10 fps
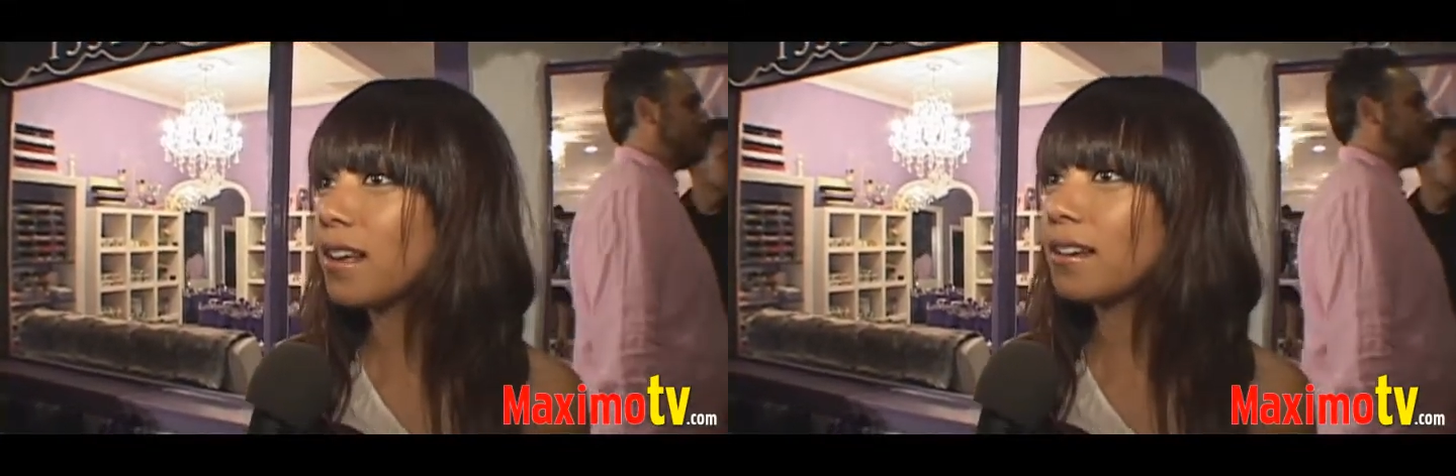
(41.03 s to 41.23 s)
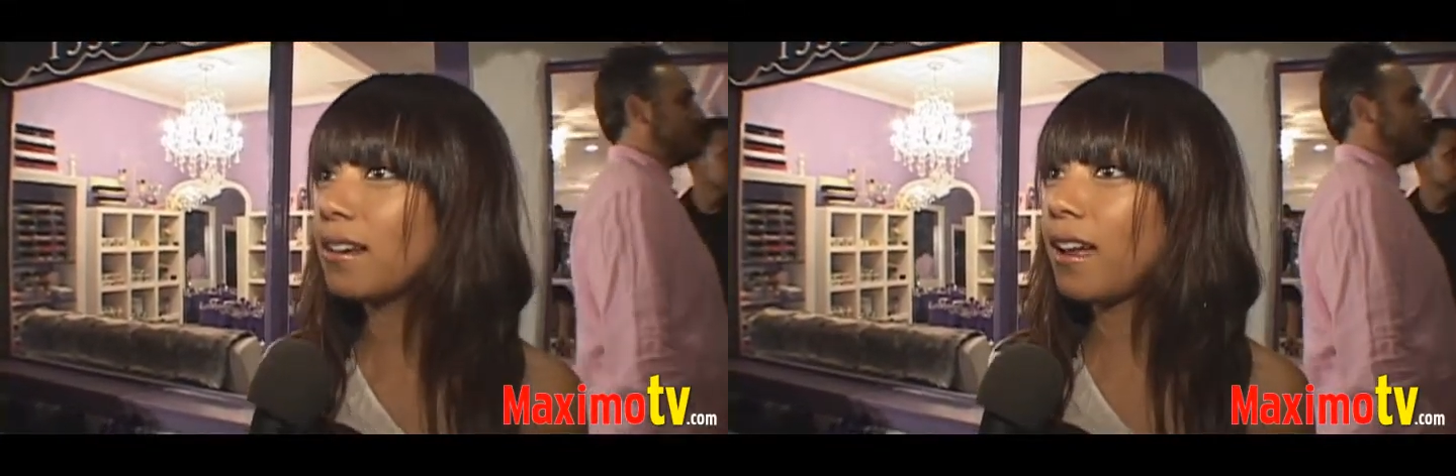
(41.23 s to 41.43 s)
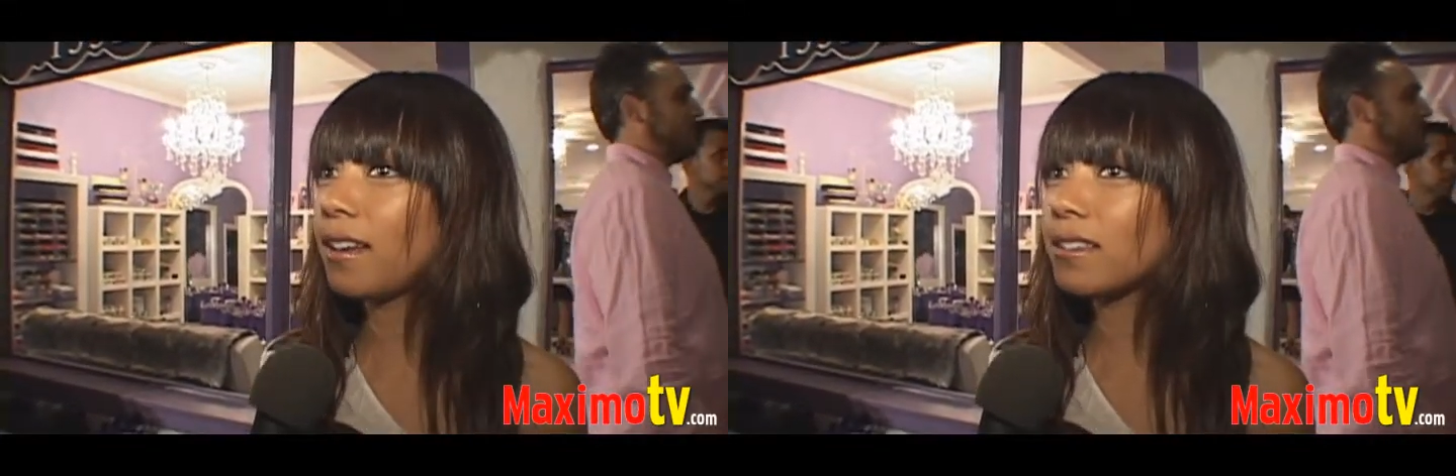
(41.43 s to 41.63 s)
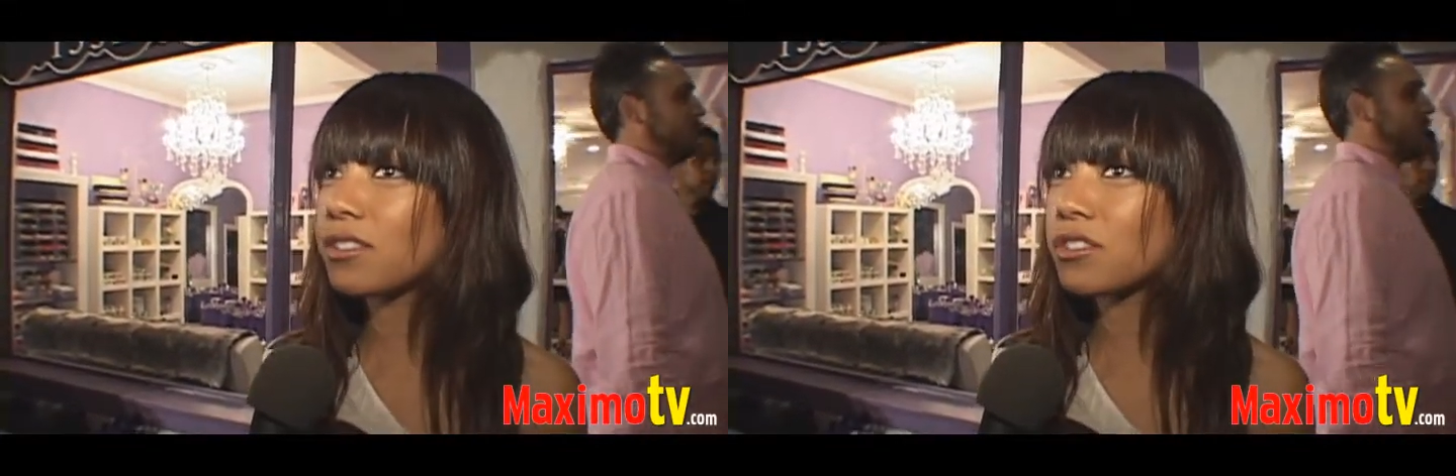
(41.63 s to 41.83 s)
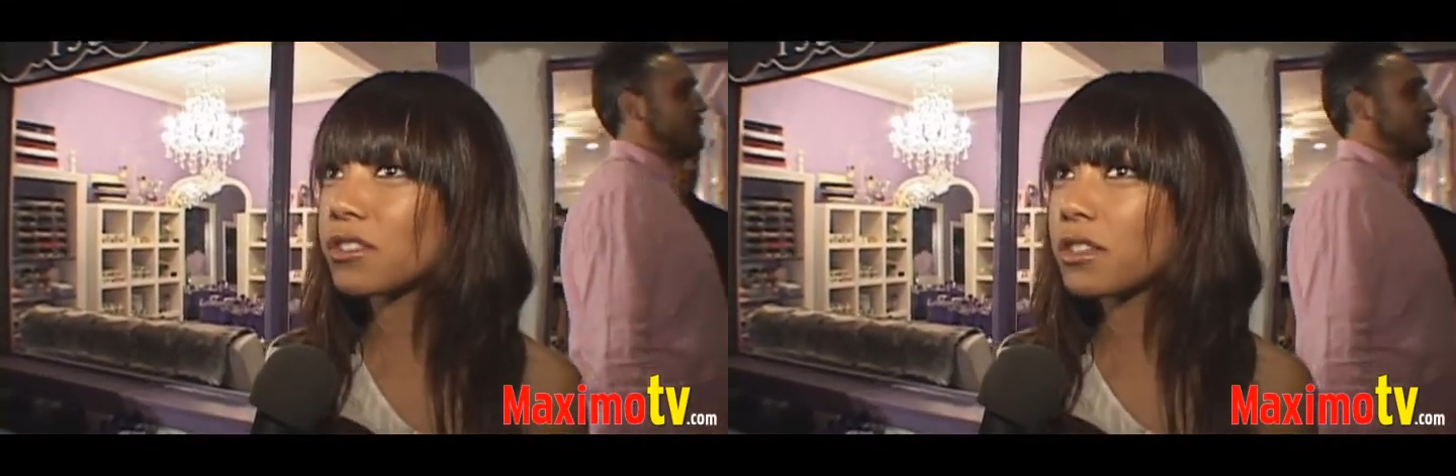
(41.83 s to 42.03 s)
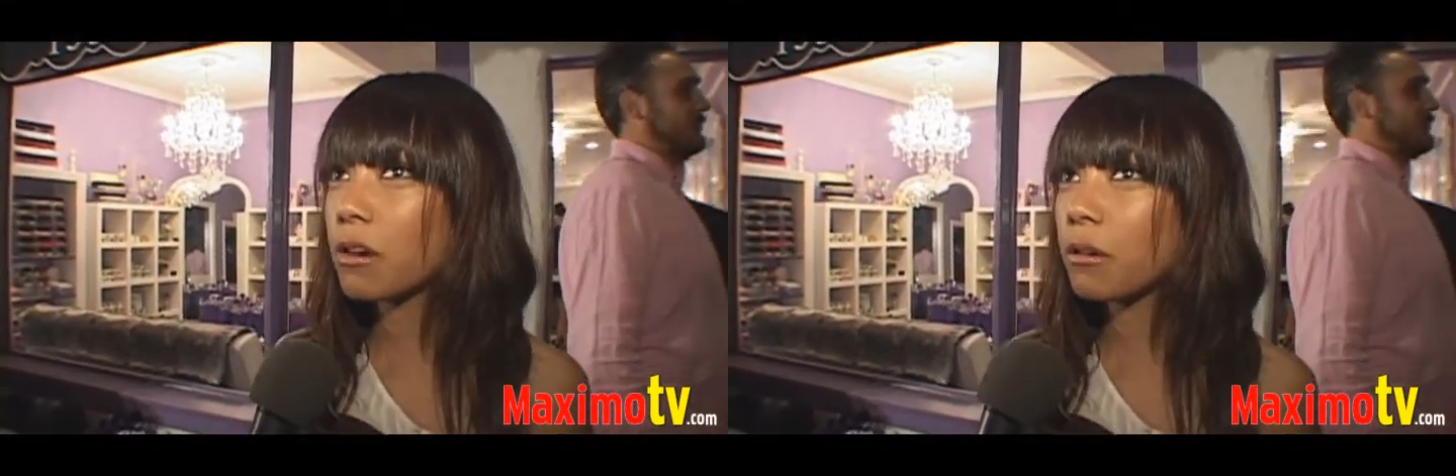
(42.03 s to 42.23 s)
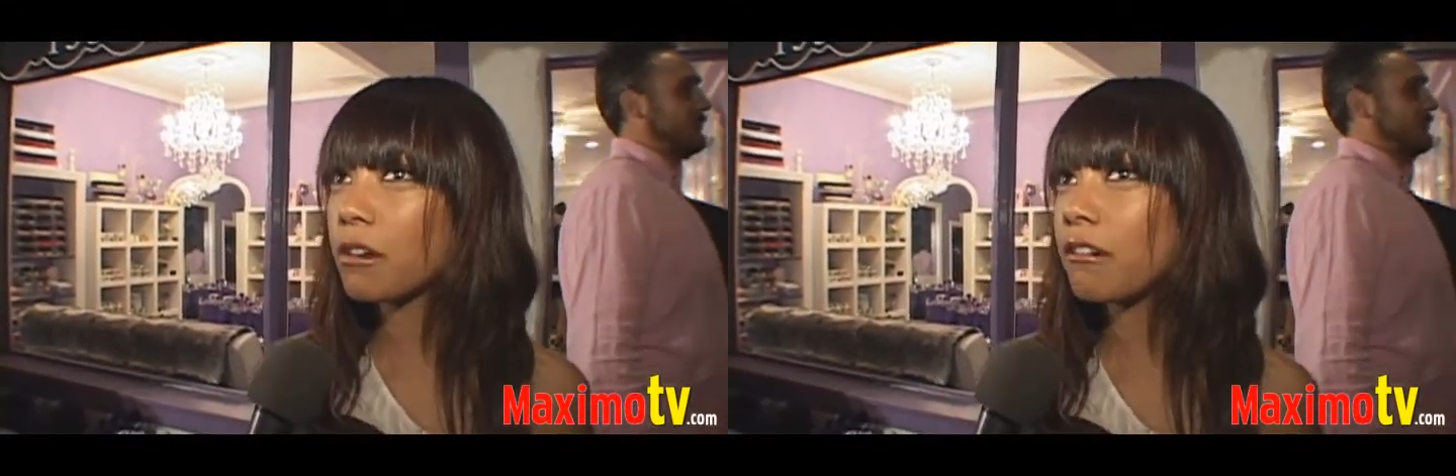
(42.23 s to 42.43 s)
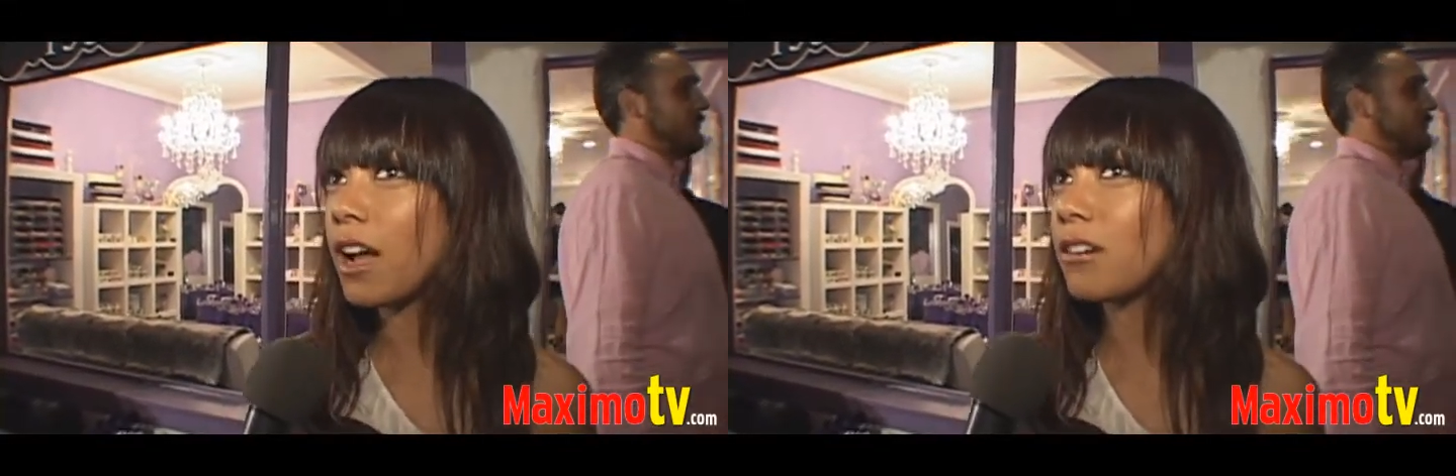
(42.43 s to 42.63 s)
and and just
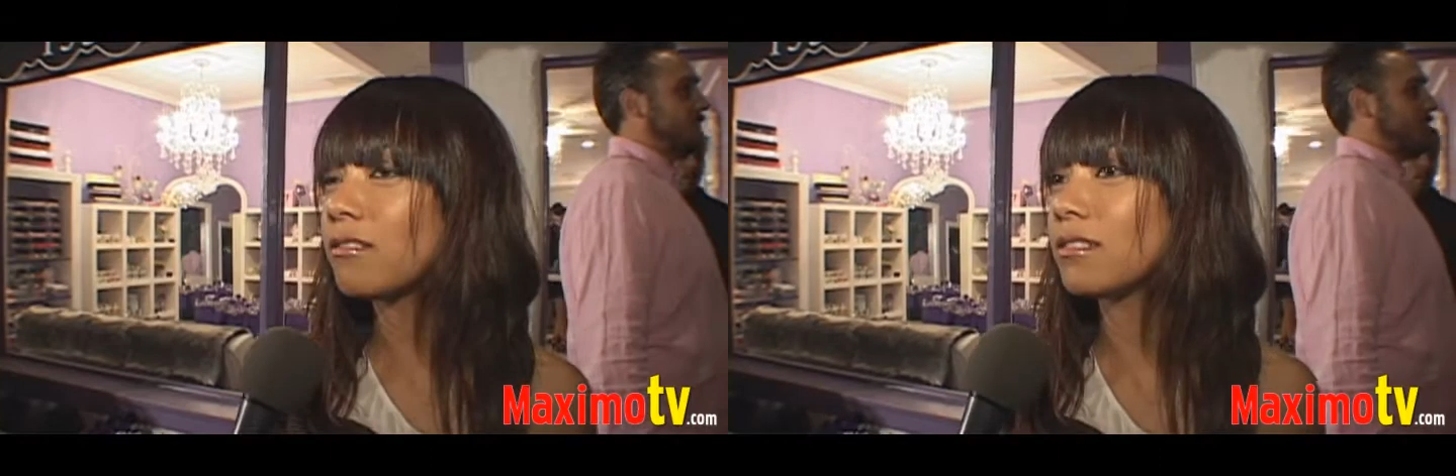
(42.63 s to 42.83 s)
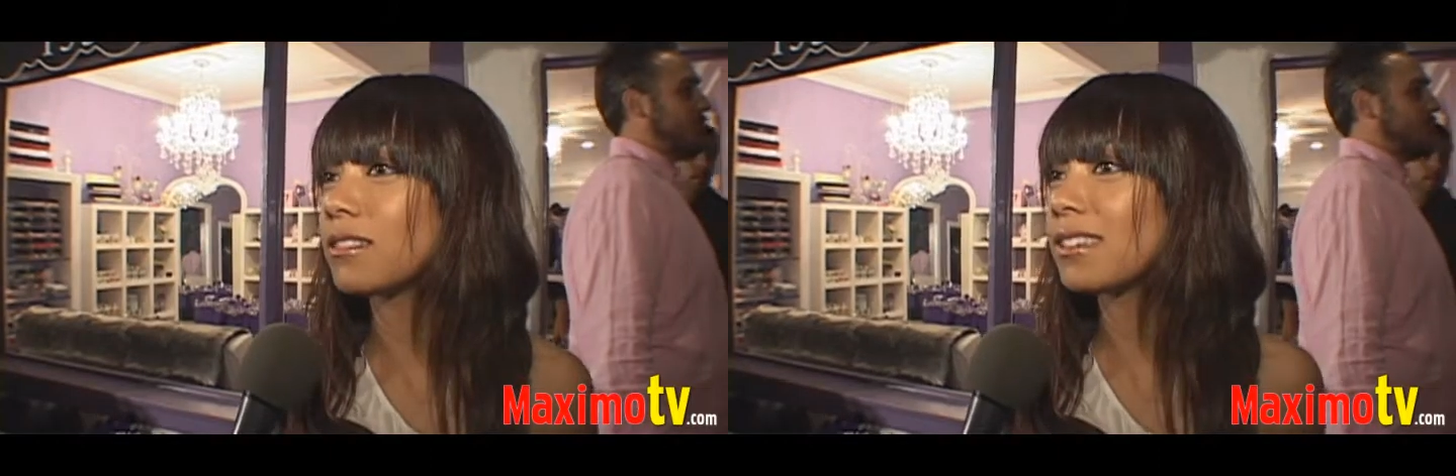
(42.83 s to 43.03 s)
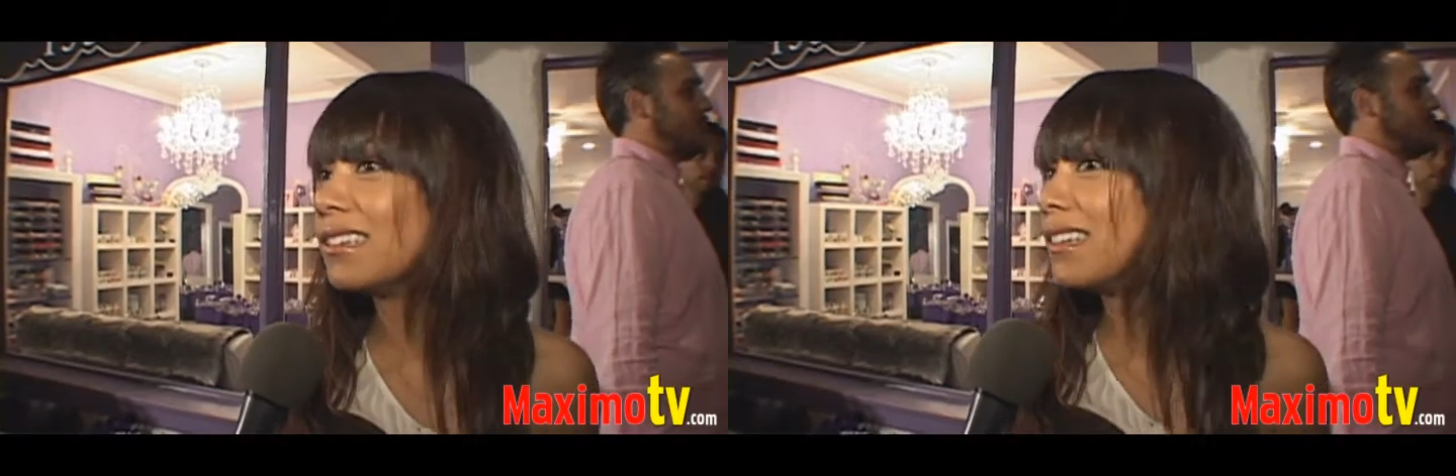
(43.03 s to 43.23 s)
going around